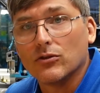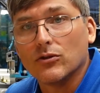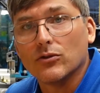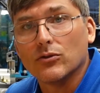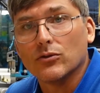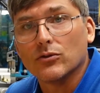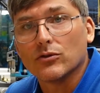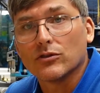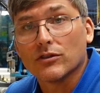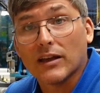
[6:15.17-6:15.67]

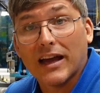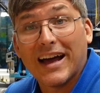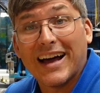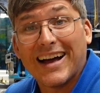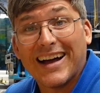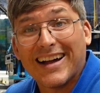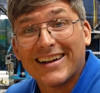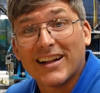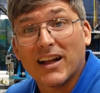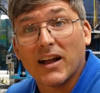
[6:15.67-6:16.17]
use
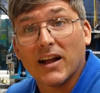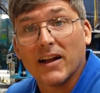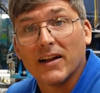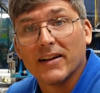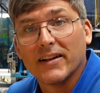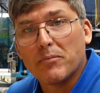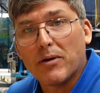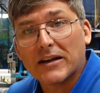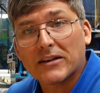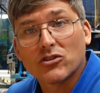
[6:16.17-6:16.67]
harder
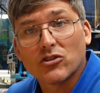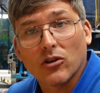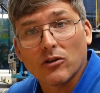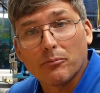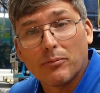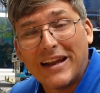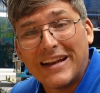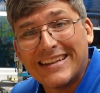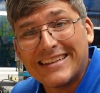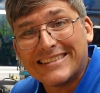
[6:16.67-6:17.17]

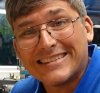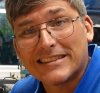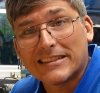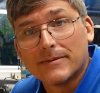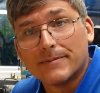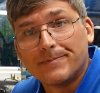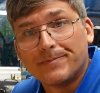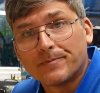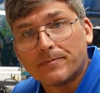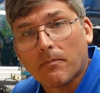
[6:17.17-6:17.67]
buckshot
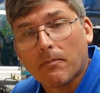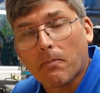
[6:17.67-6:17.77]
pellets.